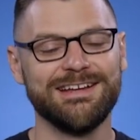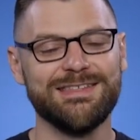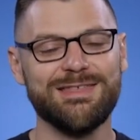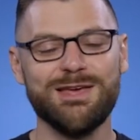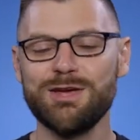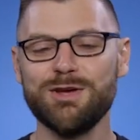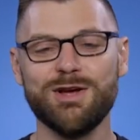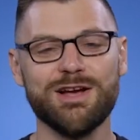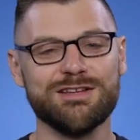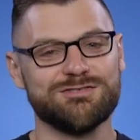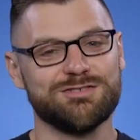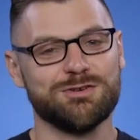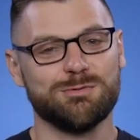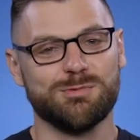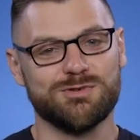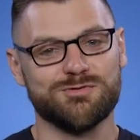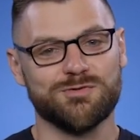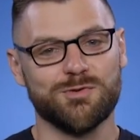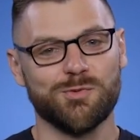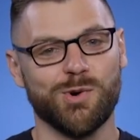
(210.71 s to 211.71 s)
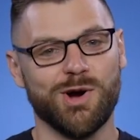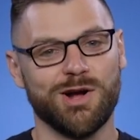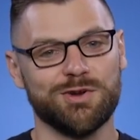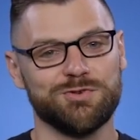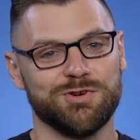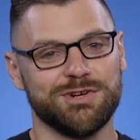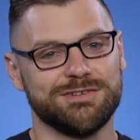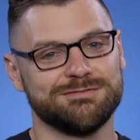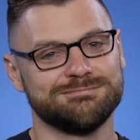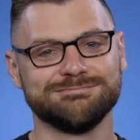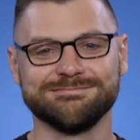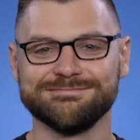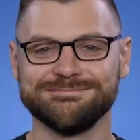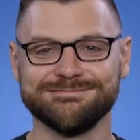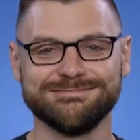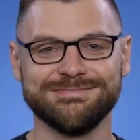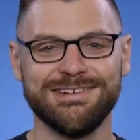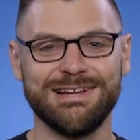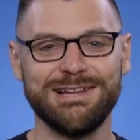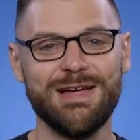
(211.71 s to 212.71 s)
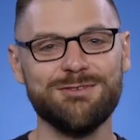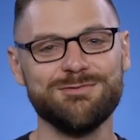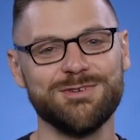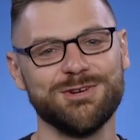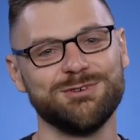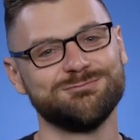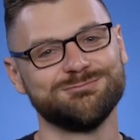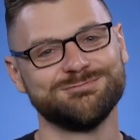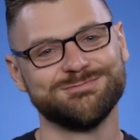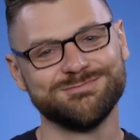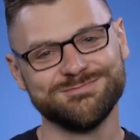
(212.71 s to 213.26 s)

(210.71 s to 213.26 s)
Thank you guys so much for watching. I love you.